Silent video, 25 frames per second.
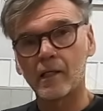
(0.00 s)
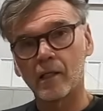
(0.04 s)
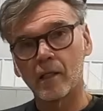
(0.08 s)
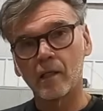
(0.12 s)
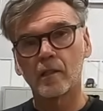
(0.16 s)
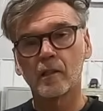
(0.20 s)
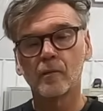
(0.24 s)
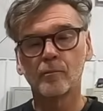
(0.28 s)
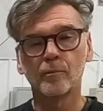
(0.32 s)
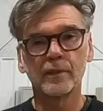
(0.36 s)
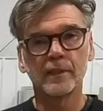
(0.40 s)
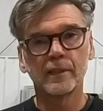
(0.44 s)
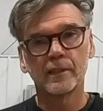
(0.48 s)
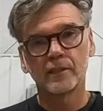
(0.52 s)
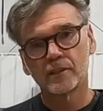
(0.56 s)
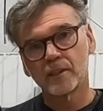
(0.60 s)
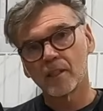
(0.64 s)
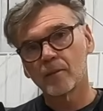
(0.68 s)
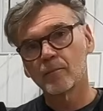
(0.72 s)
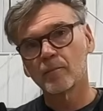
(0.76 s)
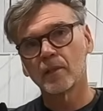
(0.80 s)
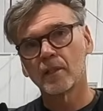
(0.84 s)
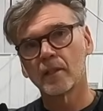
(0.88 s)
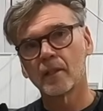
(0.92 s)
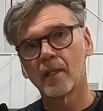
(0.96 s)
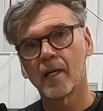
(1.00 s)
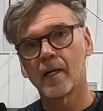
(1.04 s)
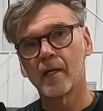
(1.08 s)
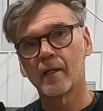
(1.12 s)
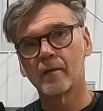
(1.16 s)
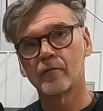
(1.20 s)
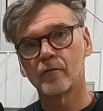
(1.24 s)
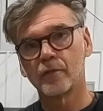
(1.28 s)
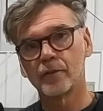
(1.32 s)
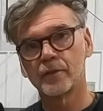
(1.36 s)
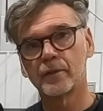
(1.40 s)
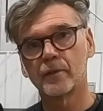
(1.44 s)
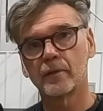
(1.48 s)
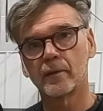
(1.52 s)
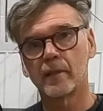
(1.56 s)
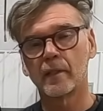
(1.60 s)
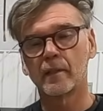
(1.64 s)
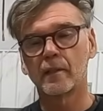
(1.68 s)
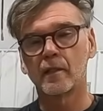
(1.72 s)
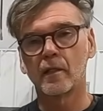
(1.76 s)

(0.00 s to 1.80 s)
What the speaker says: a complete assembly line for doing it.